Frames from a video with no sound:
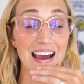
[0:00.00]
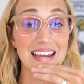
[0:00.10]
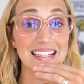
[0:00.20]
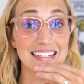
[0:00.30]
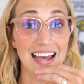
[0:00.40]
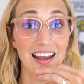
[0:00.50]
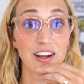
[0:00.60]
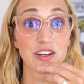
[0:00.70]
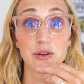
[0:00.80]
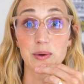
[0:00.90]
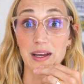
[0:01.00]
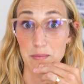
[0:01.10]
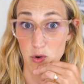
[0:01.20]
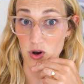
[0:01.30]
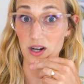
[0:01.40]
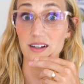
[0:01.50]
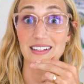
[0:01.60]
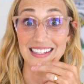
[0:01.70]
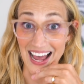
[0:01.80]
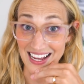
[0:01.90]
I intend on doing more.
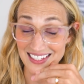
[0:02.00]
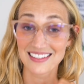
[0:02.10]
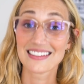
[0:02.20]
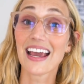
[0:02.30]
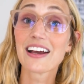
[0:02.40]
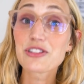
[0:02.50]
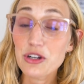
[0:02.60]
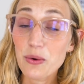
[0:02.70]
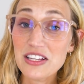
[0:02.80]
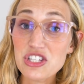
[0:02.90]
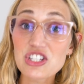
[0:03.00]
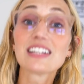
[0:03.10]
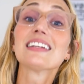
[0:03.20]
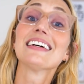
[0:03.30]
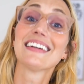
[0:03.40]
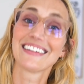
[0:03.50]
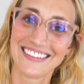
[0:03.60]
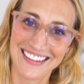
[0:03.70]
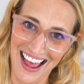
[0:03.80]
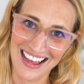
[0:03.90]
Yes. To answer your question,
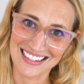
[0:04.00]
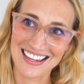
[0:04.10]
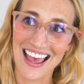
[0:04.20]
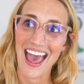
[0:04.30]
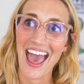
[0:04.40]
yes.